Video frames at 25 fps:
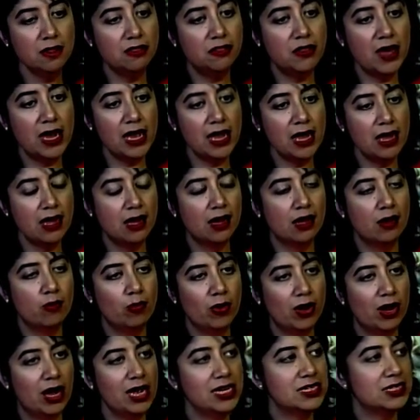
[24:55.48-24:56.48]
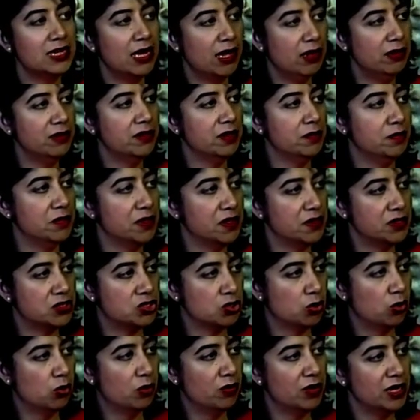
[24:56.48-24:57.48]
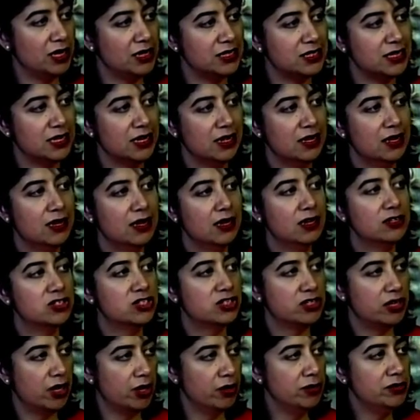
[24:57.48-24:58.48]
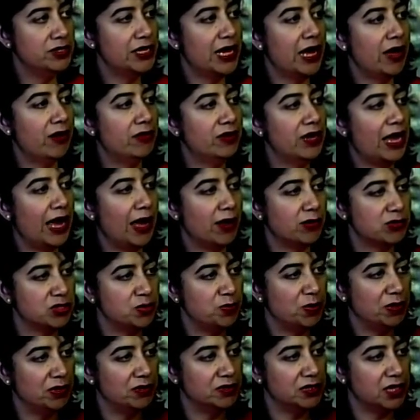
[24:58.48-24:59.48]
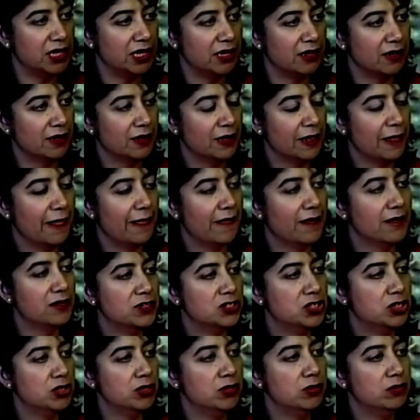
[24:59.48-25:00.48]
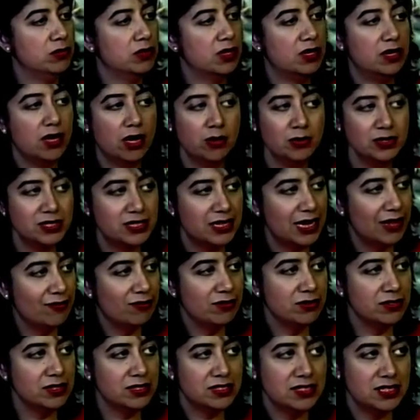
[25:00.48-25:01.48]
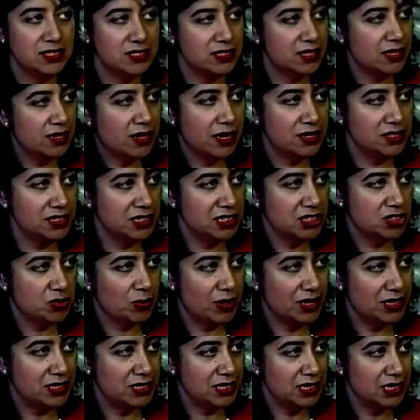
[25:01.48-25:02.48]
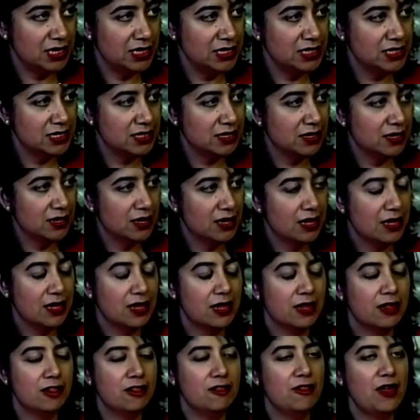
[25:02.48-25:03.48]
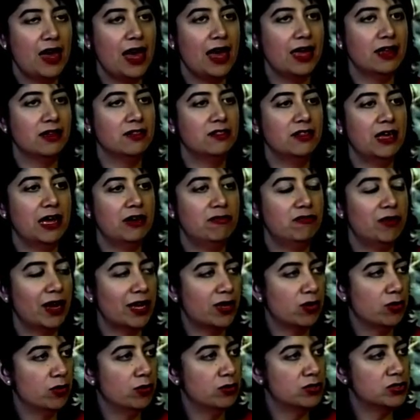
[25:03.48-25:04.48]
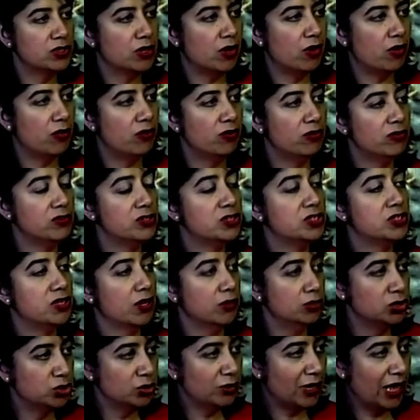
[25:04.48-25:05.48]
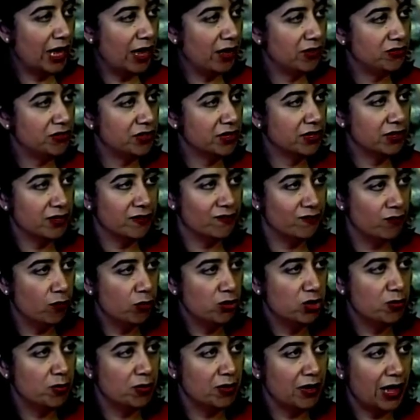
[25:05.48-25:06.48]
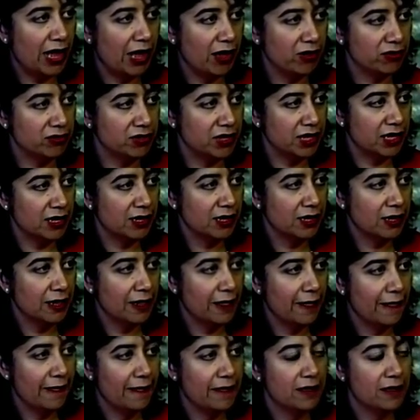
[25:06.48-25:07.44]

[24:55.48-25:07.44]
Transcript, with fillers: They, when I tell them that the Tories slowed down house building hmm. to the lowest level since the 1920s that their record on social housing and affordable housing hmm.